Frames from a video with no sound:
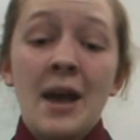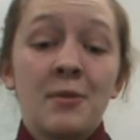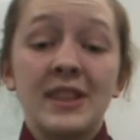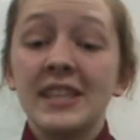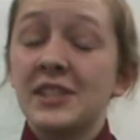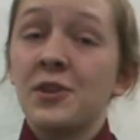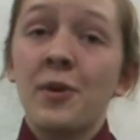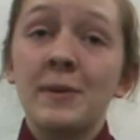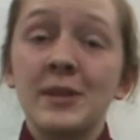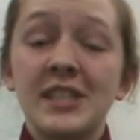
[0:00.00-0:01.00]
With this
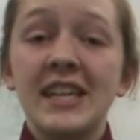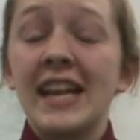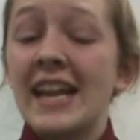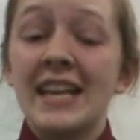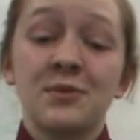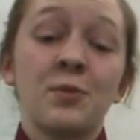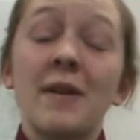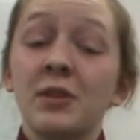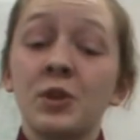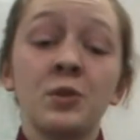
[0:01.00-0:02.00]
sewing machine, it has
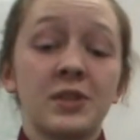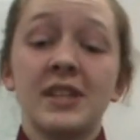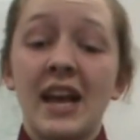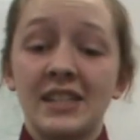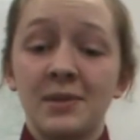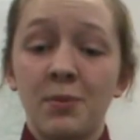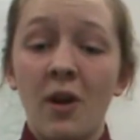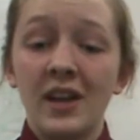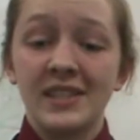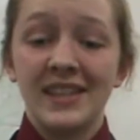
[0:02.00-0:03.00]
revolutionized the
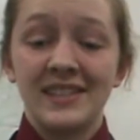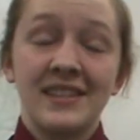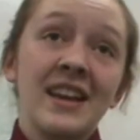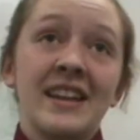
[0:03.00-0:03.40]
process.